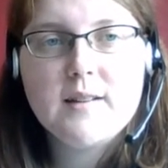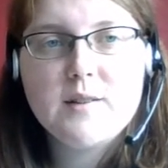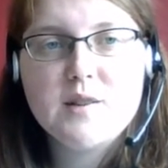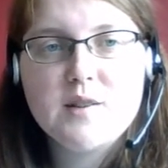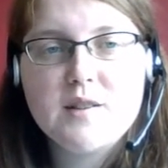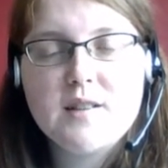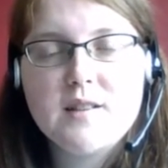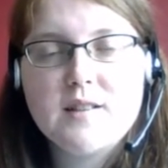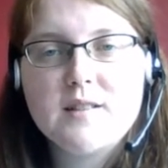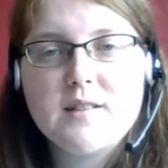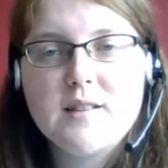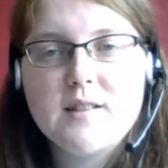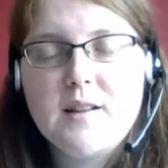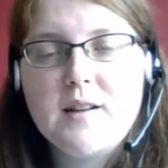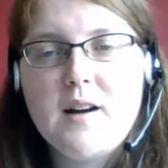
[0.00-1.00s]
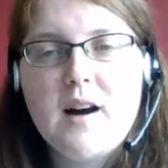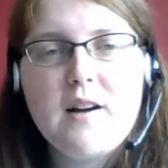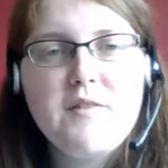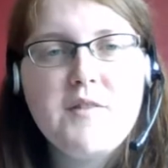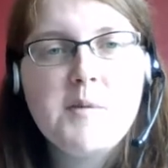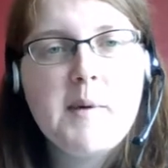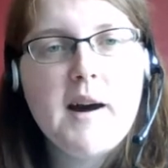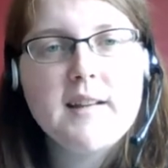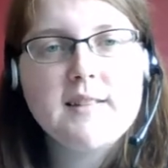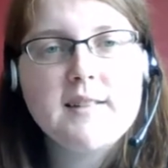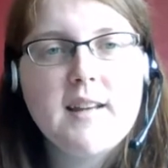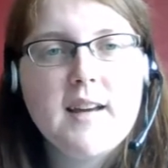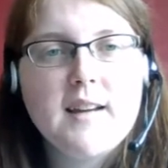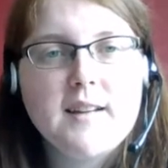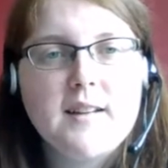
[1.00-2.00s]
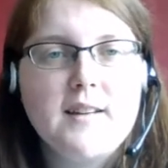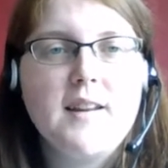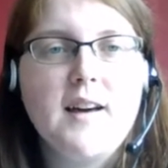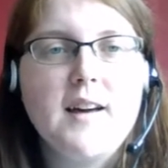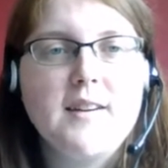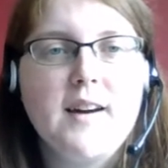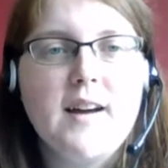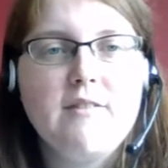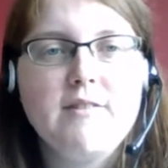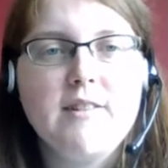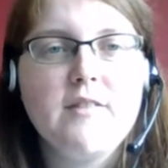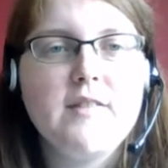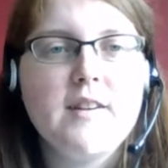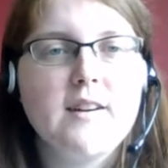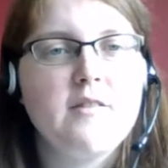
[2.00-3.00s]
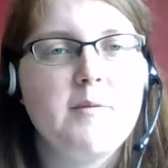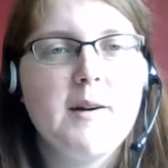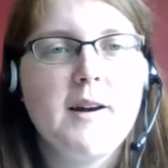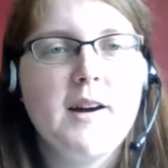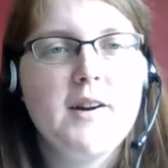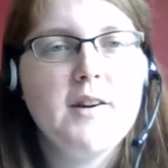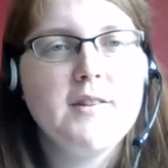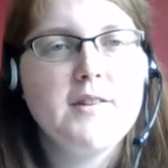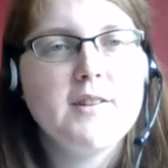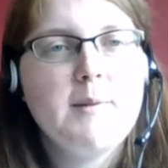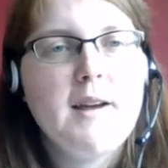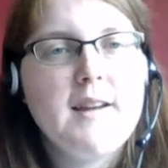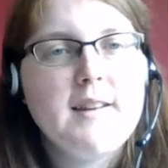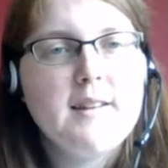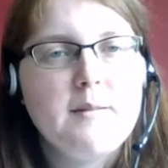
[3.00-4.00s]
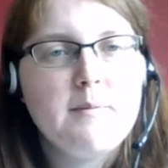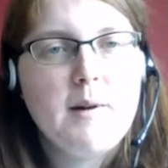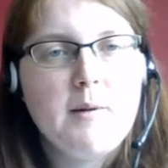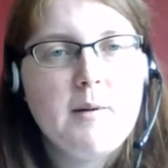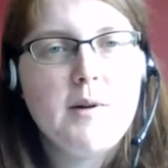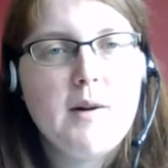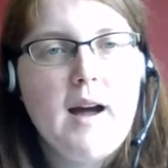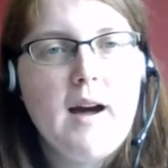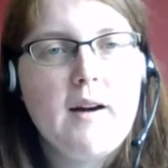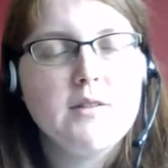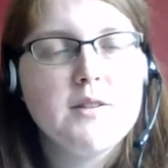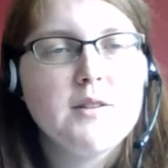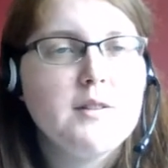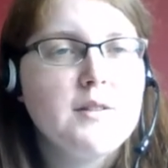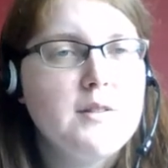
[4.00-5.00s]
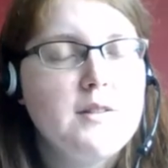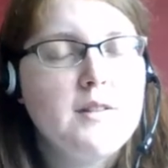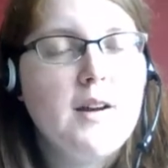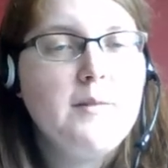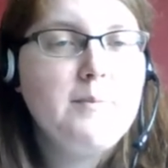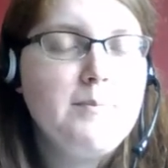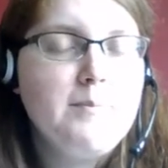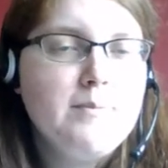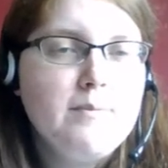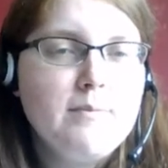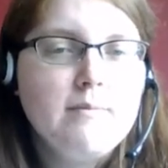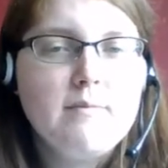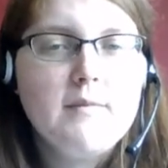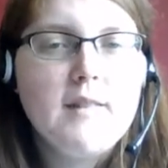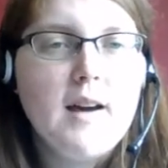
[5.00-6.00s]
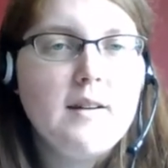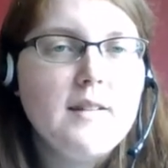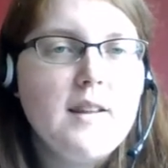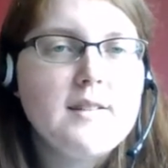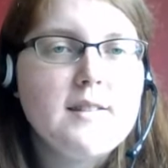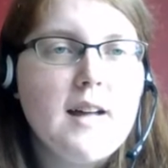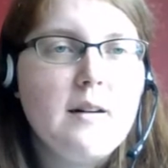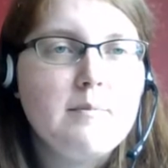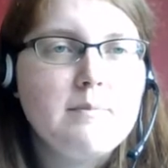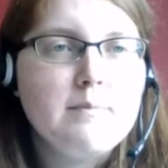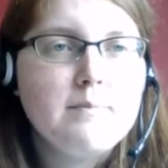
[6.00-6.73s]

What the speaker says: just because I feel bad saying none. I have nothing of my own displayed in my house. So, yeah, there's that.